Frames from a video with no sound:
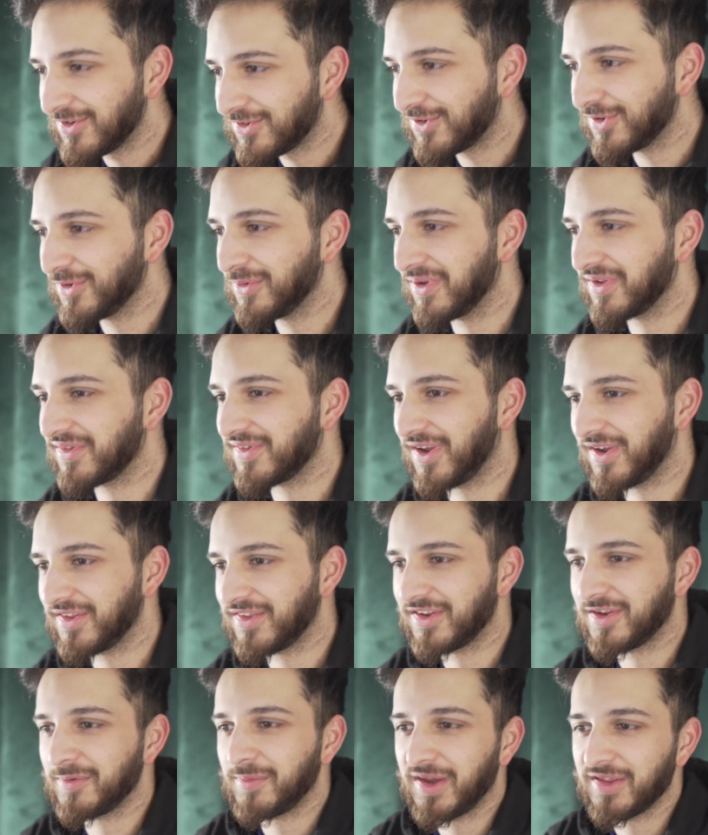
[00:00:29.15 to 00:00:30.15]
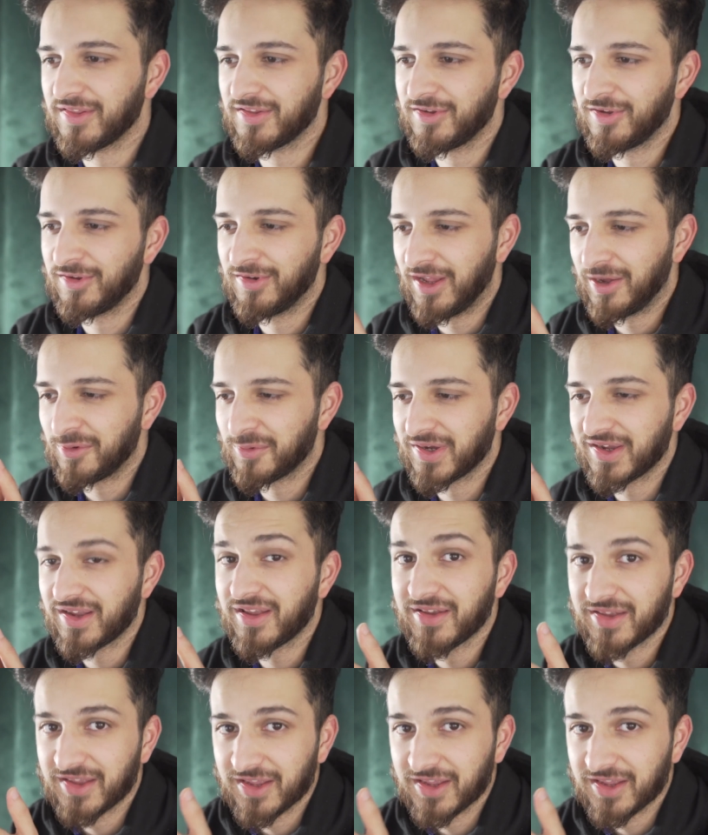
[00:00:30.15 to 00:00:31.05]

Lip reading: excited about the new network